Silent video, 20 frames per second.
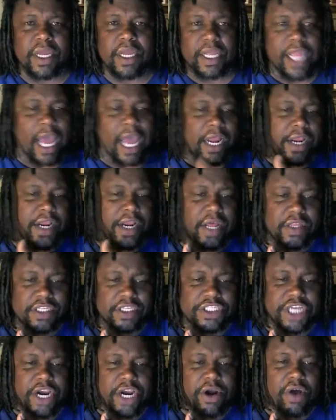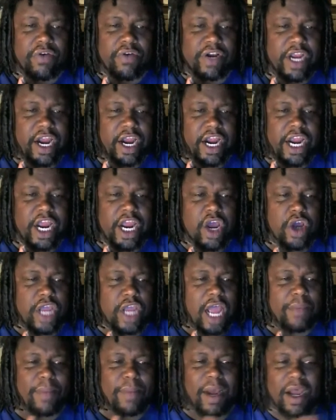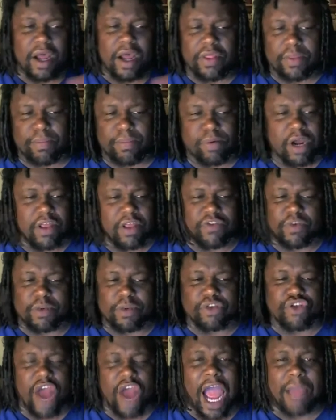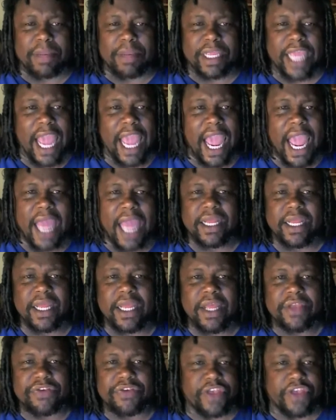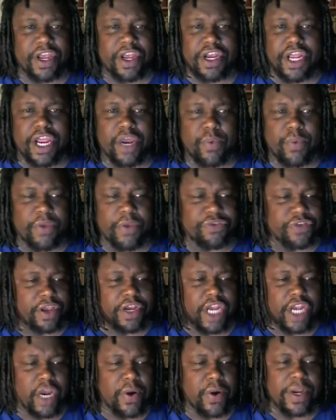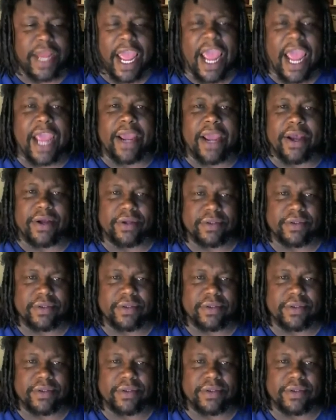Got another chair over there in hell. Got my other brother from the tribe of Gad sitting here. We sitting here in hell.